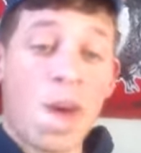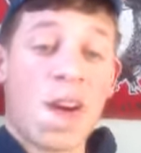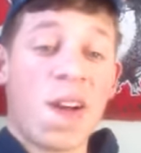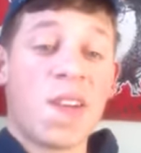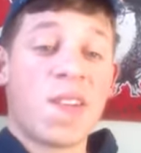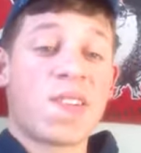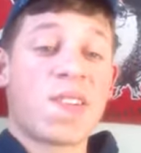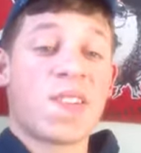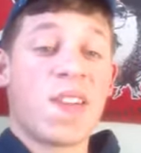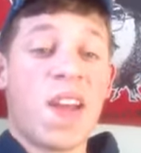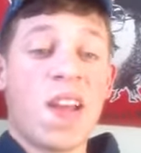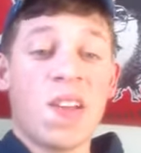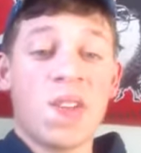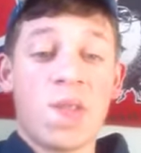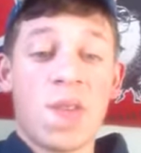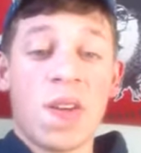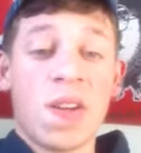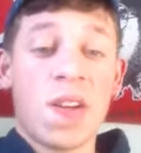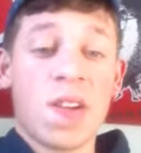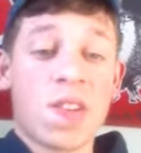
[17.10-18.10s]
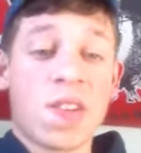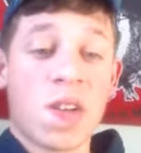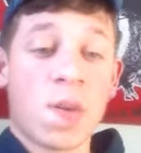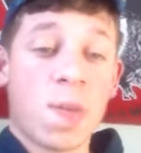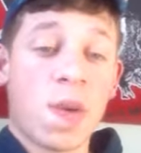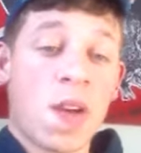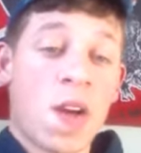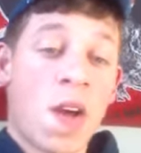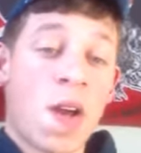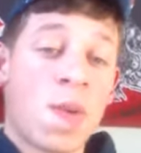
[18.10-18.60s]
But today's video is
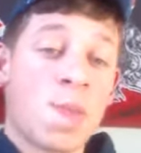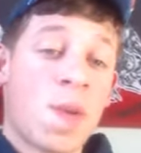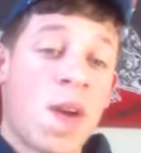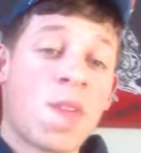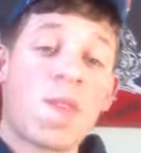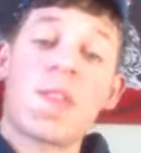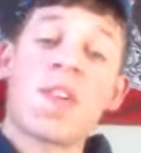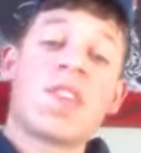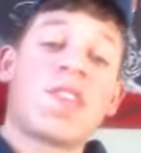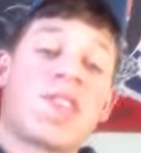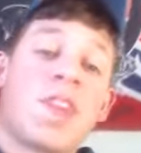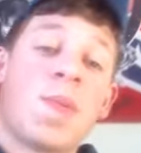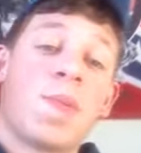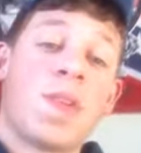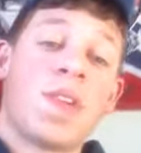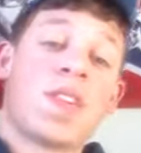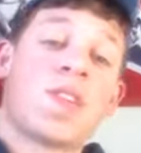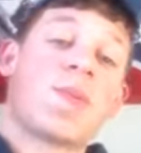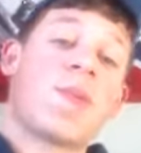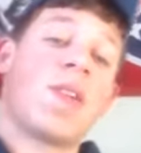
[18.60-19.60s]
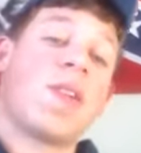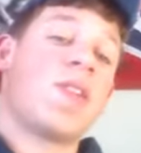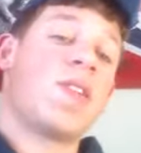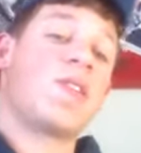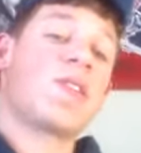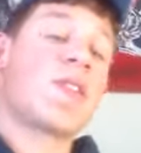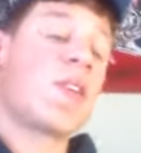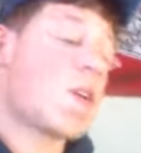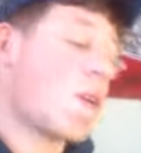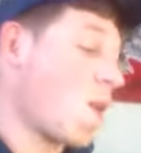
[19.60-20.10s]
going to be on my first dipping
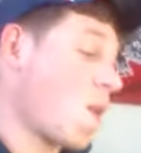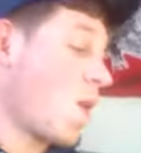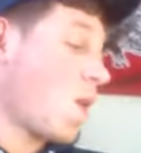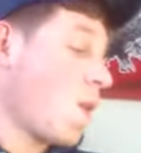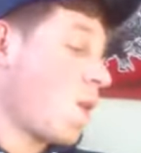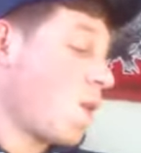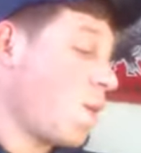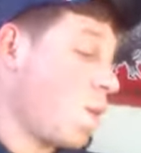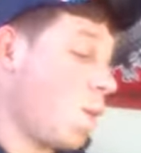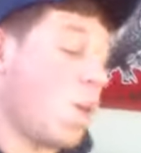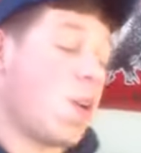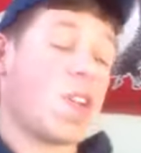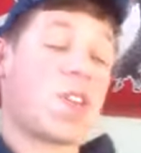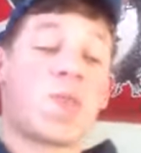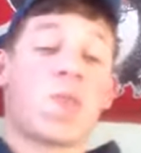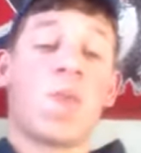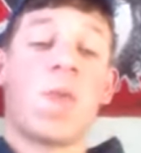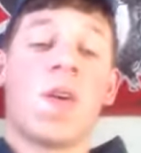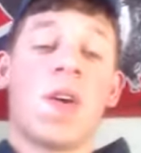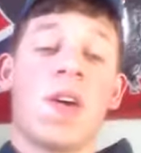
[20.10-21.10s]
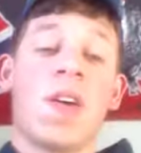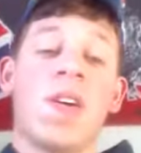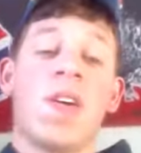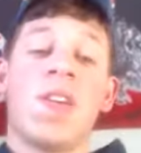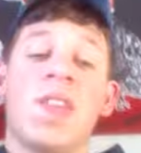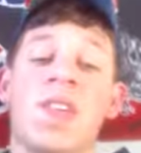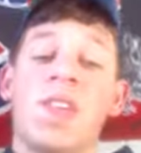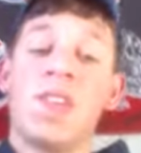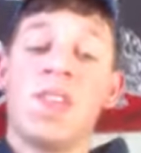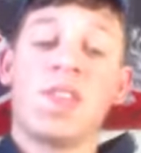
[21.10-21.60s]
experience, which
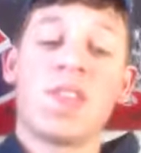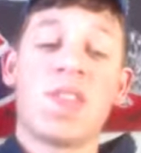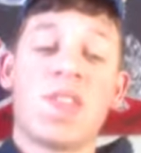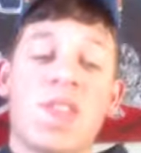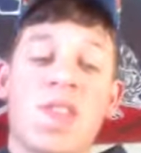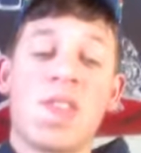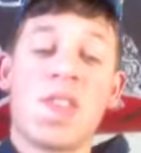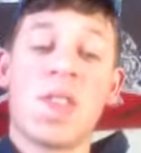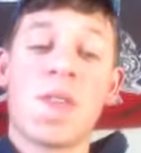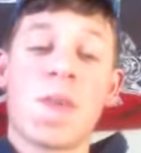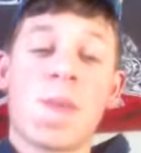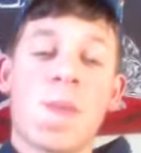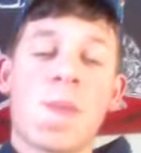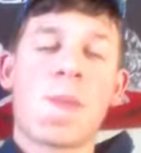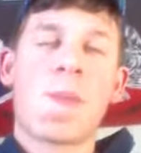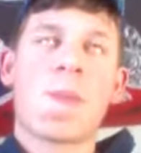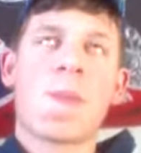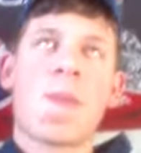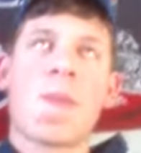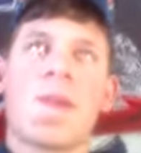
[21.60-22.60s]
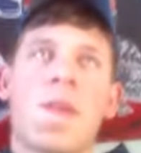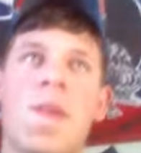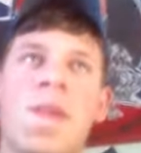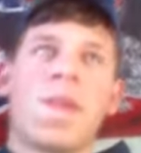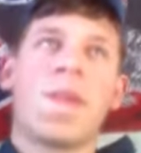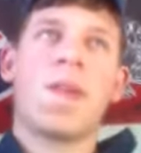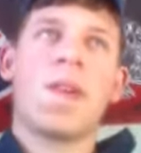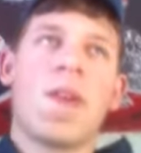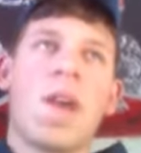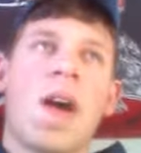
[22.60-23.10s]
was,
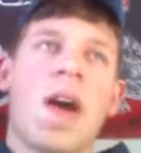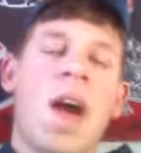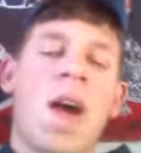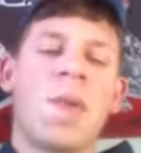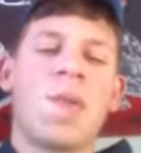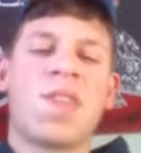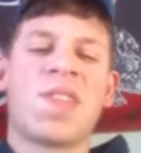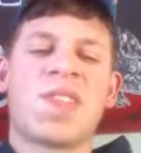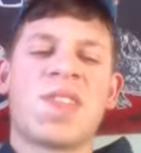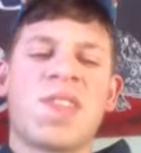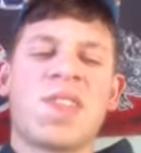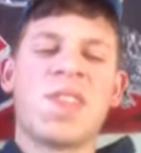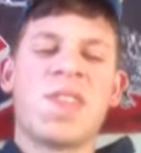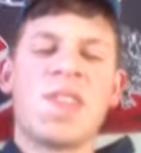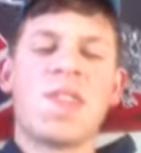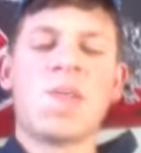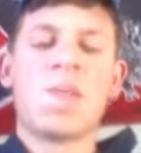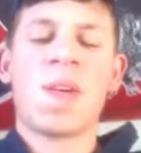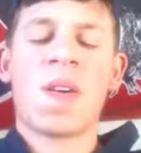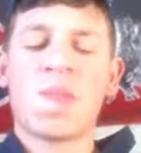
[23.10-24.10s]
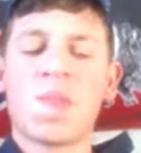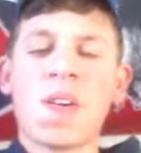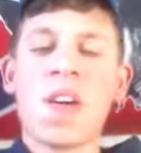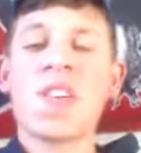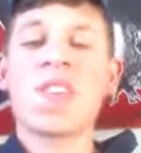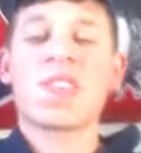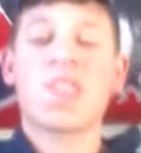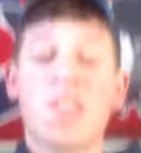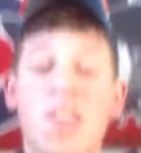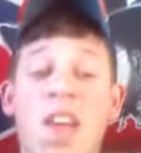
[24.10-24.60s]
my
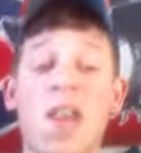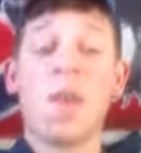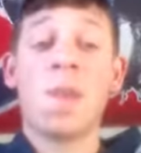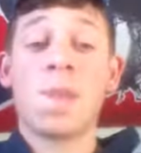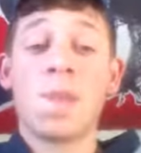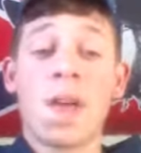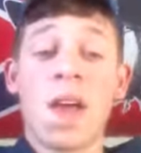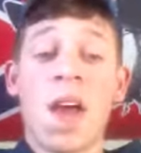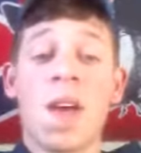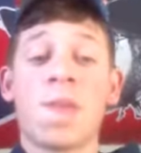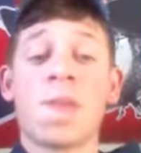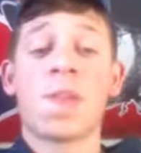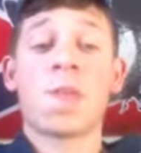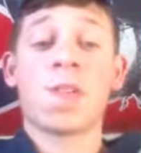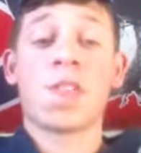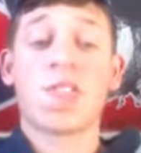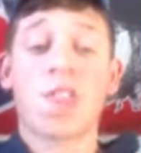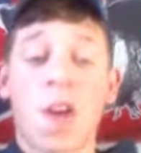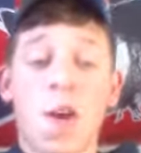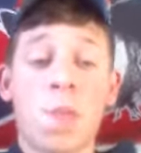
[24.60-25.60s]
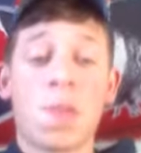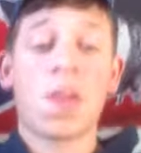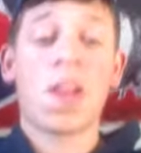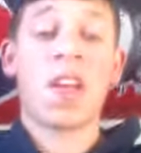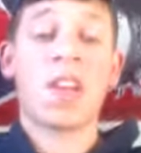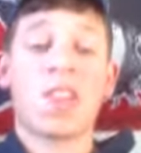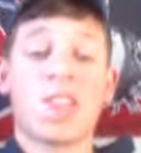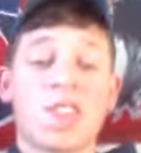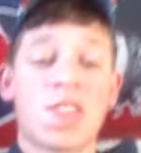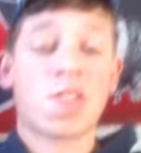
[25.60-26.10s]
first dip ever was
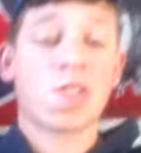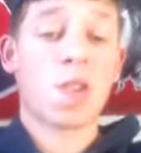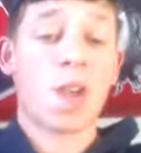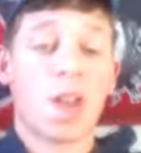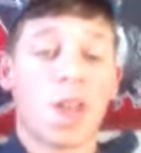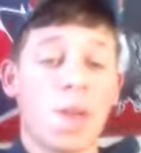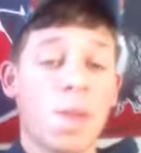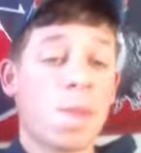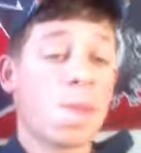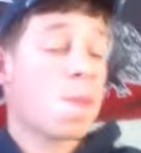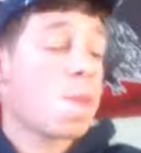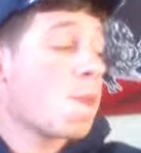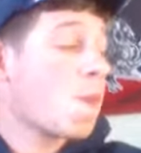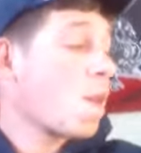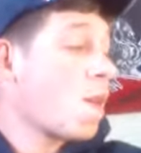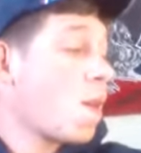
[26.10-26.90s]
Copenhagen straight.